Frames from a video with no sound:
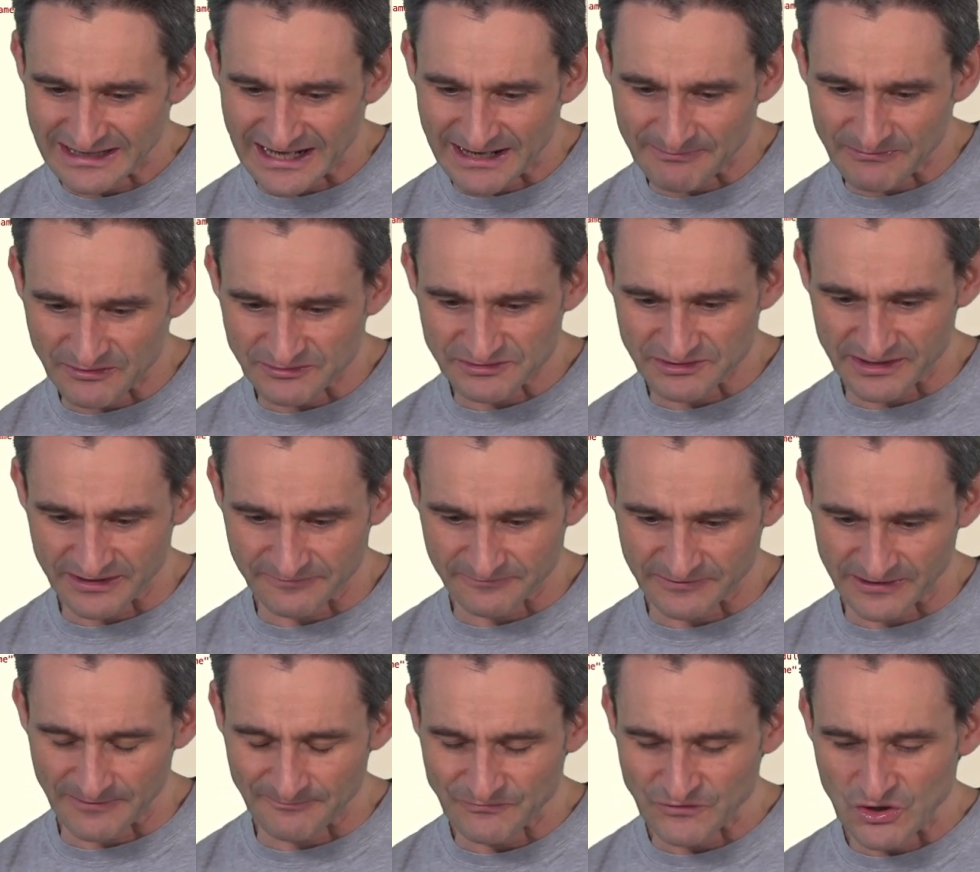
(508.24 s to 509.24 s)
those are there
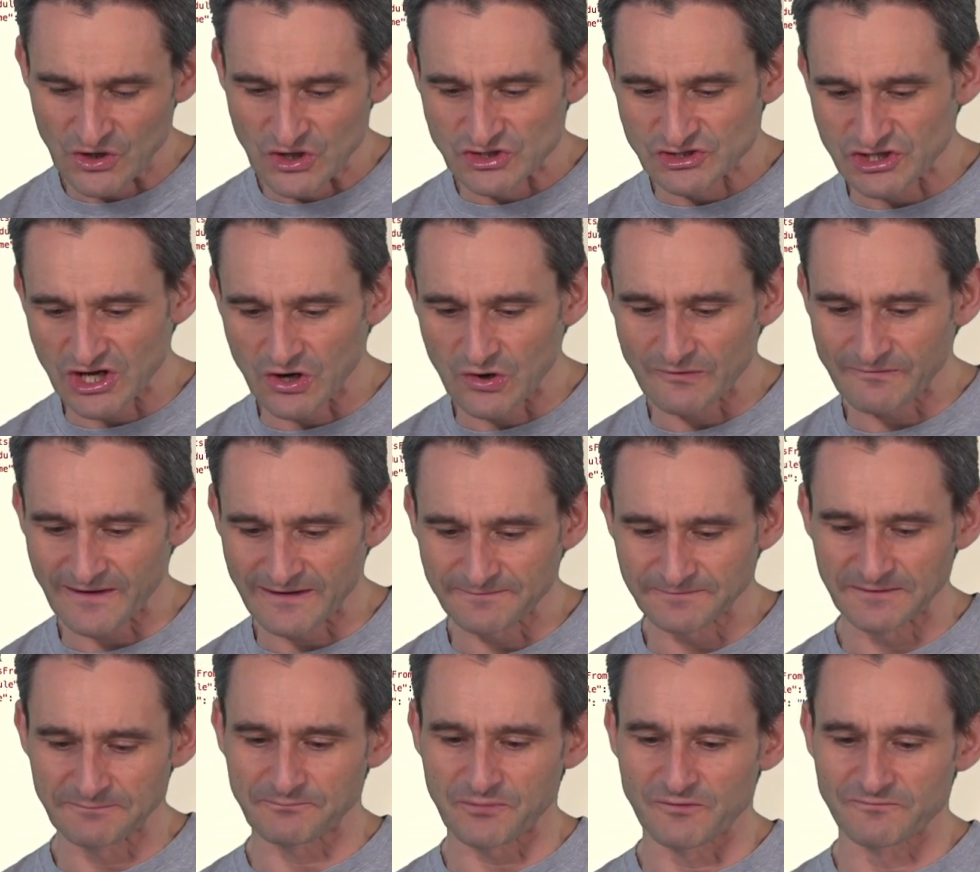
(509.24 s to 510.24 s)
for now. So if I
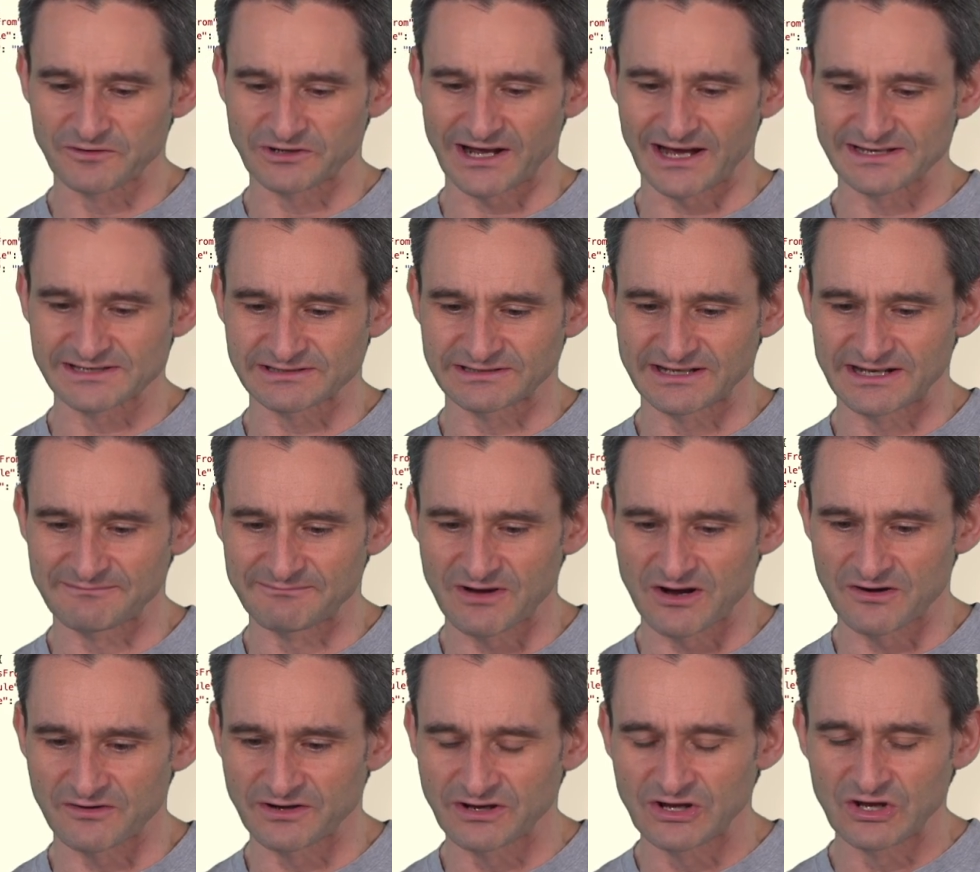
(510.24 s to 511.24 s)
flip over to isolated
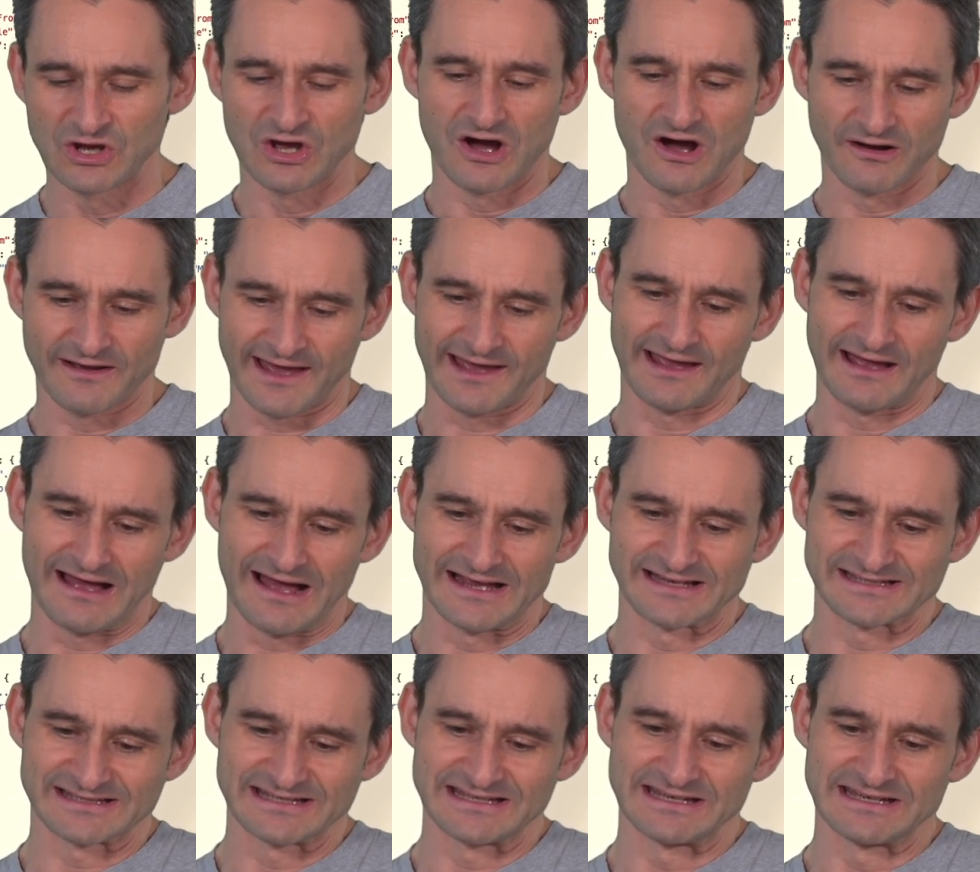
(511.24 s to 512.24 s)
mode, okay, I
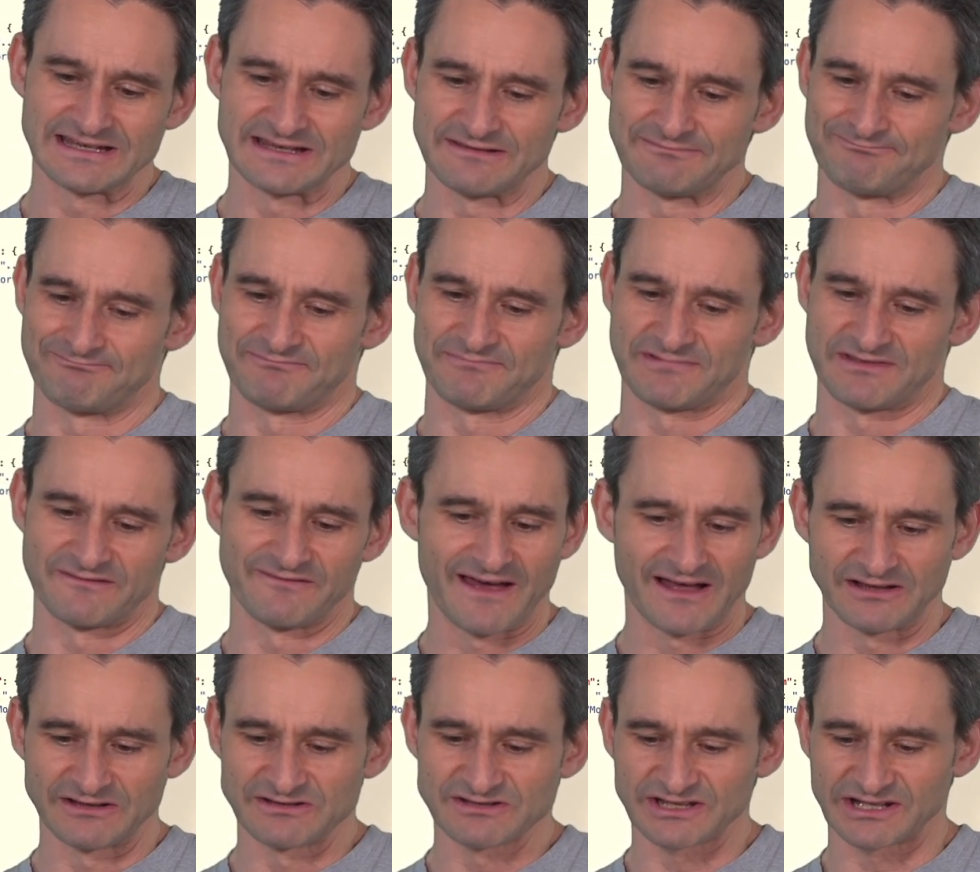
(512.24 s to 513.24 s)
see the
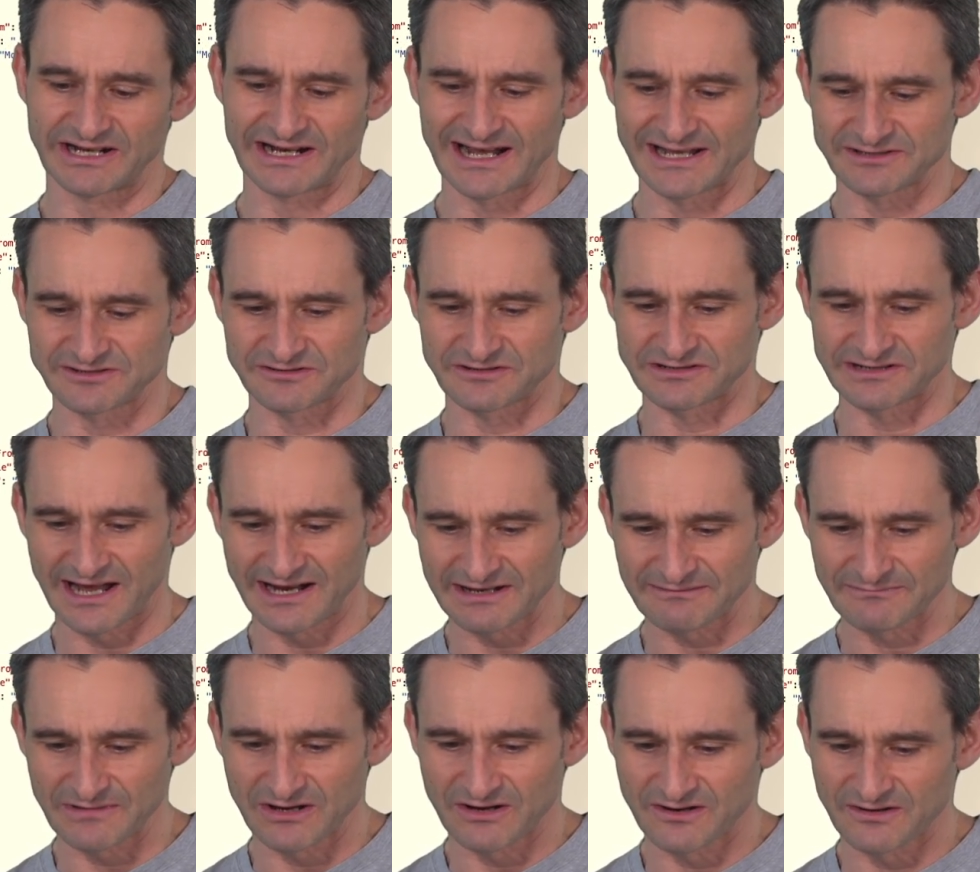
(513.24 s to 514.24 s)
values that I entered in edit
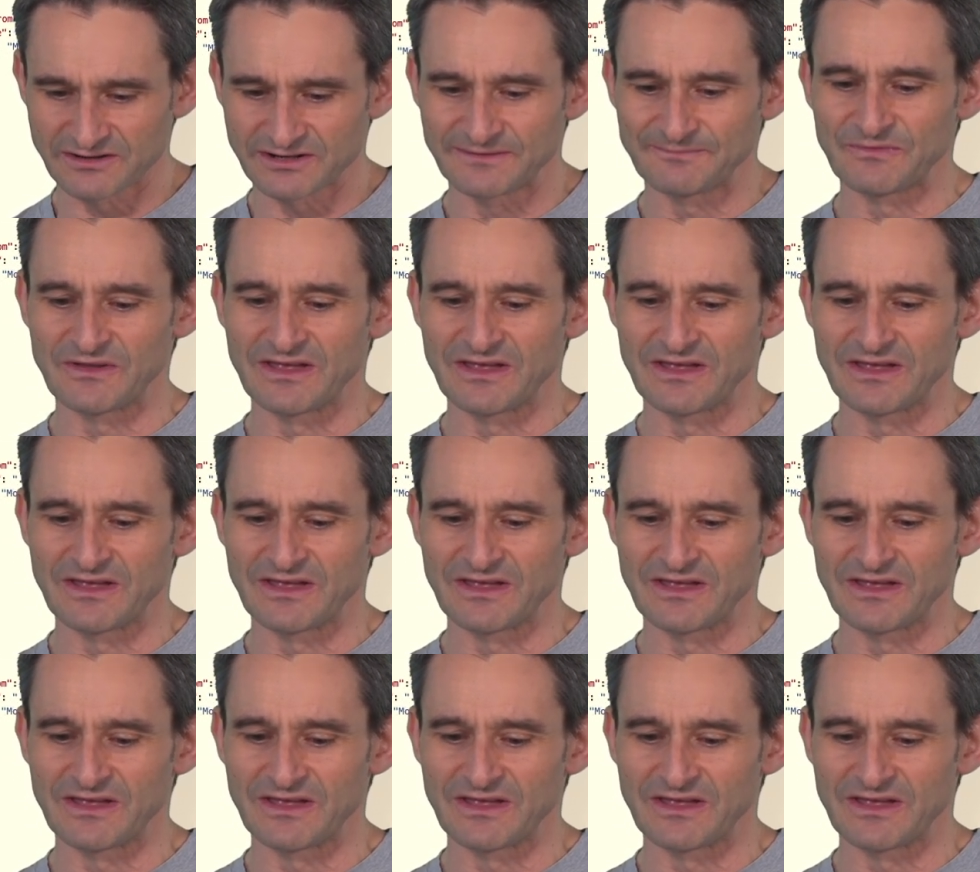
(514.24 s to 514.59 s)
mode.